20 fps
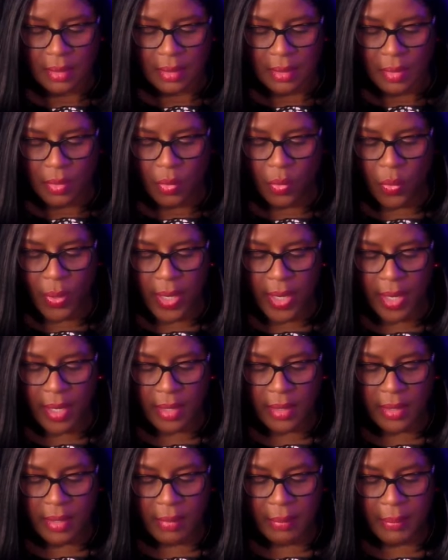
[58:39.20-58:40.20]
Where
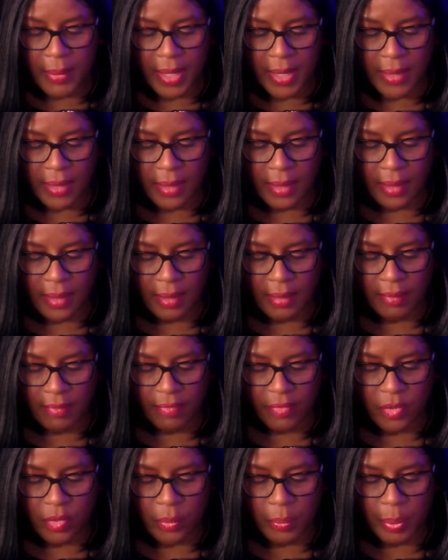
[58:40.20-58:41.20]
your mother gave
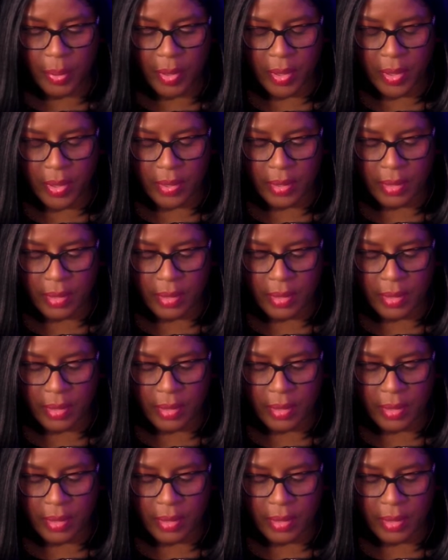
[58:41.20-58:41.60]
you birth.